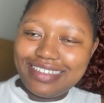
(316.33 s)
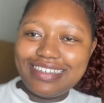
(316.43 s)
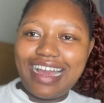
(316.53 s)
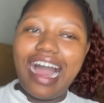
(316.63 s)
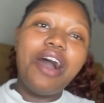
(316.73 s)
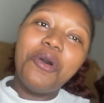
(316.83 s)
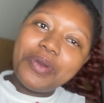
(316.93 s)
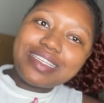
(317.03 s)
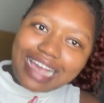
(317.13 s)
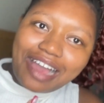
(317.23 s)
I
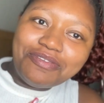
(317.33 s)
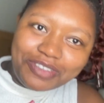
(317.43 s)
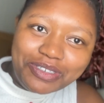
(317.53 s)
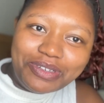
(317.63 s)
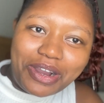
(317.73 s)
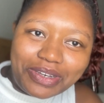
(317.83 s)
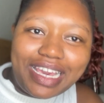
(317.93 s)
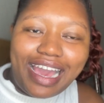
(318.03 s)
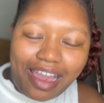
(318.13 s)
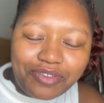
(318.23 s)
always have you, okay?
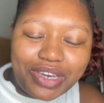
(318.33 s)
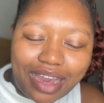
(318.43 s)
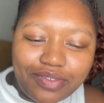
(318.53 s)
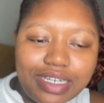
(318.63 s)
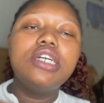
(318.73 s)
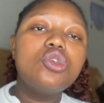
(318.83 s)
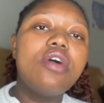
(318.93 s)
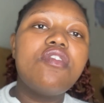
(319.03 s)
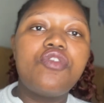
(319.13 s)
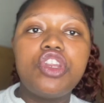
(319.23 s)
I have you covered. I do
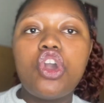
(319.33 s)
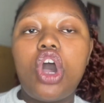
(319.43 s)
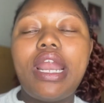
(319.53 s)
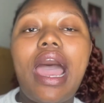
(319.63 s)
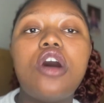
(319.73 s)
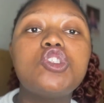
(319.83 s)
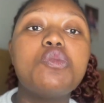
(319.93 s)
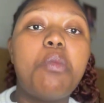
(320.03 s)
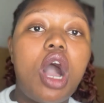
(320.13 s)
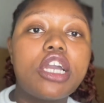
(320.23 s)
have a video on how to
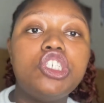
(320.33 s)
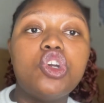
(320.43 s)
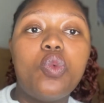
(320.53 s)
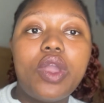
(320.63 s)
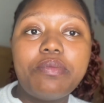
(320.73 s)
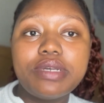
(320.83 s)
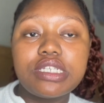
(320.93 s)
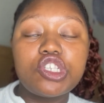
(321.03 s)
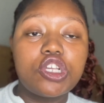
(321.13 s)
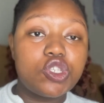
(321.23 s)
market your wig
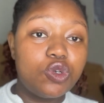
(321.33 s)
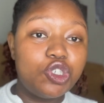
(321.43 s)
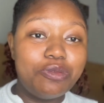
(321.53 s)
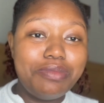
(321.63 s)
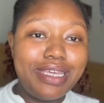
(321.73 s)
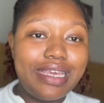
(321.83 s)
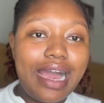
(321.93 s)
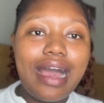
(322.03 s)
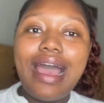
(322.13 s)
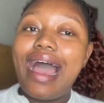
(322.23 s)
business on social
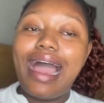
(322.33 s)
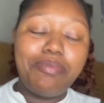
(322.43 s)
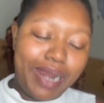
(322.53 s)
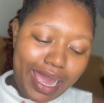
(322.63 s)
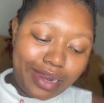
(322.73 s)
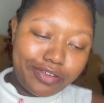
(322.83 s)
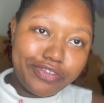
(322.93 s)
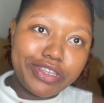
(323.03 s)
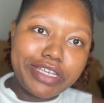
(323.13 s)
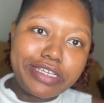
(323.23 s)
media. I planned
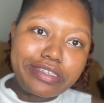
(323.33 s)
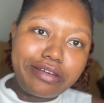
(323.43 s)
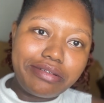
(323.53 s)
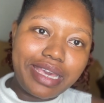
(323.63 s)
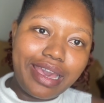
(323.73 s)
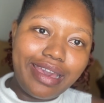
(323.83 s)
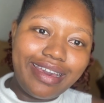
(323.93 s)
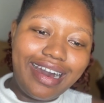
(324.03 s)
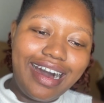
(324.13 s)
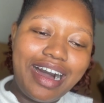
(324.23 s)
for this, okay?
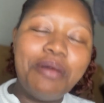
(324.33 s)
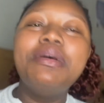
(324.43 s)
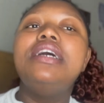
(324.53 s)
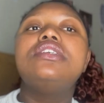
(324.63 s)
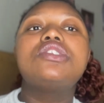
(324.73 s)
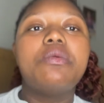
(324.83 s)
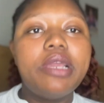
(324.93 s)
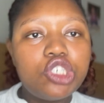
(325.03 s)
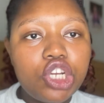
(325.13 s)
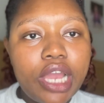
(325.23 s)
So
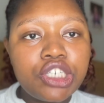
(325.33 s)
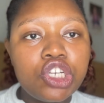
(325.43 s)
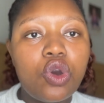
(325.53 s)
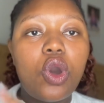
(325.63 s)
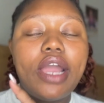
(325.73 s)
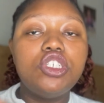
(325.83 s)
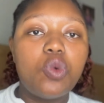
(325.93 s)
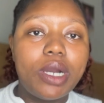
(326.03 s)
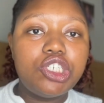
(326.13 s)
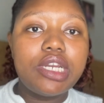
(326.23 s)
make sure you actually go and you
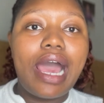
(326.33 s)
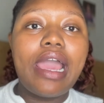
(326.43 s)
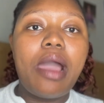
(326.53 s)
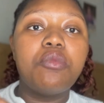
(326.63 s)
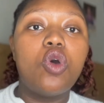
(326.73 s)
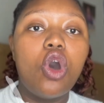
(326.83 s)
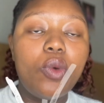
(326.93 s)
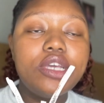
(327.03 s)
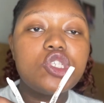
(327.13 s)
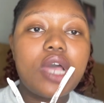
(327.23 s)
watch it. I am
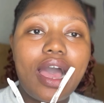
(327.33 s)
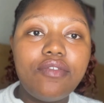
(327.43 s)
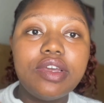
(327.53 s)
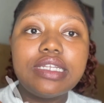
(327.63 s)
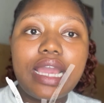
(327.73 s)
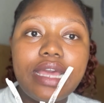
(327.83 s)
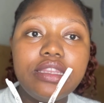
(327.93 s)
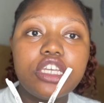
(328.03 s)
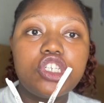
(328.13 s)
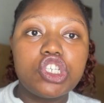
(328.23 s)
going to have it
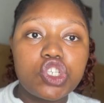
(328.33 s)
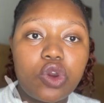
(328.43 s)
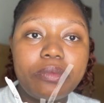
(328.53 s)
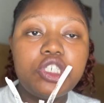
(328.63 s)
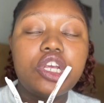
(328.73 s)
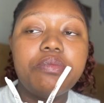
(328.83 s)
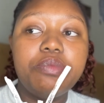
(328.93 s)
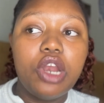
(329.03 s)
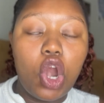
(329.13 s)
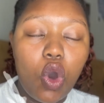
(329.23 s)
in the description
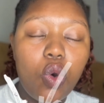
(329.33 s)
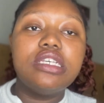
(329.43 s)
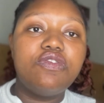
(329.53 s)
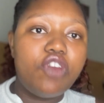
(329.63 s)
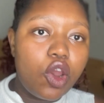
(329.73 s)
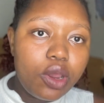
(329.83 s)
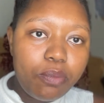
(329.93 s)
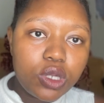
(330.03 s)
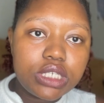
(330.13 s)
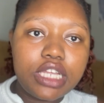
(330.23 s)
below. It's very
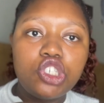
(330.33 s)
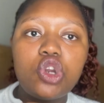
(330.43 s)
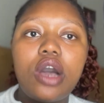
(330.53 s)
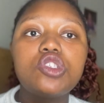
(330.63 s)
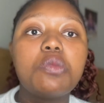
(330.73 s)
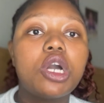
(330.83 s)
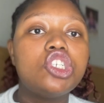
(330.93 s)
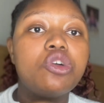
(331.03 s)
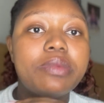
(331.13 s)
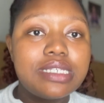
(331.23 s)
important that you know how to
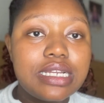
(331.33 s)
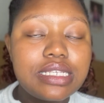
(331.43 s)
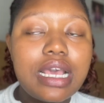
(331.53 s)
market your business.